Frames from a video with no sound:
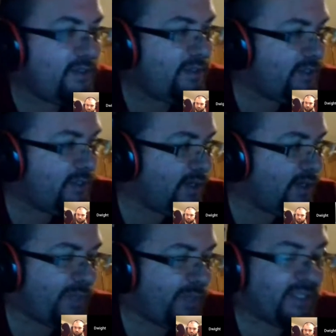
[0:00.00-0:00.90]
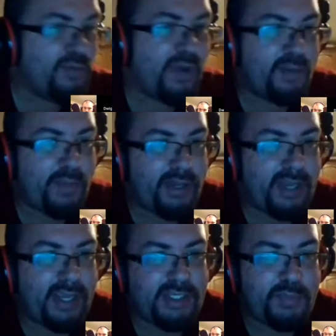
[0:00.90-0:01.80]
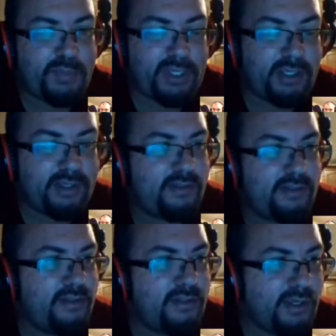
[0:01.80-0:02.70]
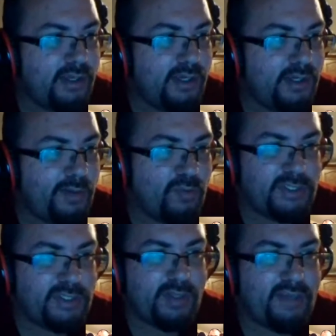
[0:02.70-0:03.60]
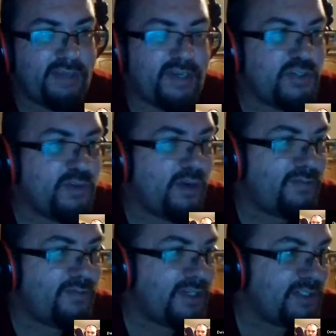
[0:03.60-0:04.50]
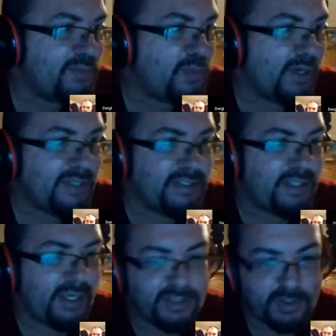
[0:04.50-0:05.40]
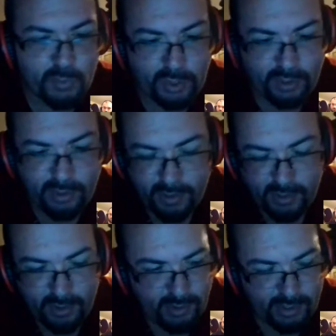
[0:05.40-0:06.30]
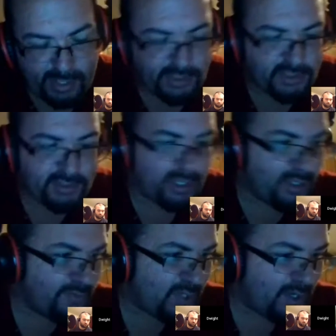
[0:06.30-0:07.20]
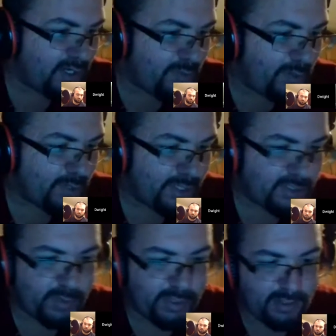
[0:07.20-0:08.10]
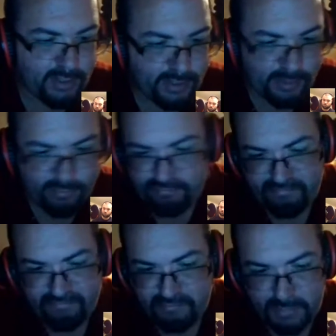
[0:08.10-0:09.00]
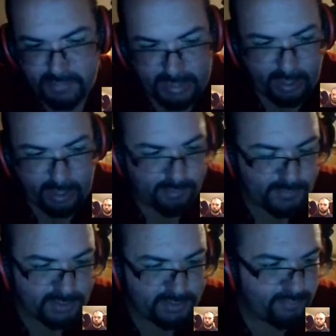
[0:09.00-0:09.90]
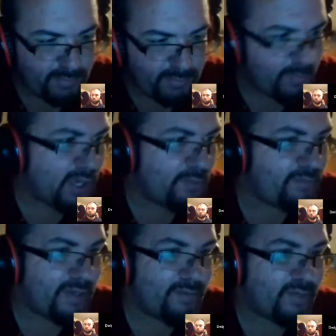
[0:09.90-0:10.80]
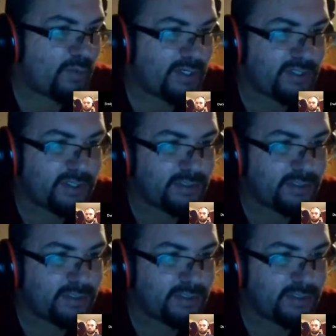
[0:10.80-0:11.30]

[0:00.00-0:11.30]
Mainly write about IDP. Every once in a while I venture off on some crazy tangent, I love talking to people on Twitter, and yeah, just hit me up if you have any questions.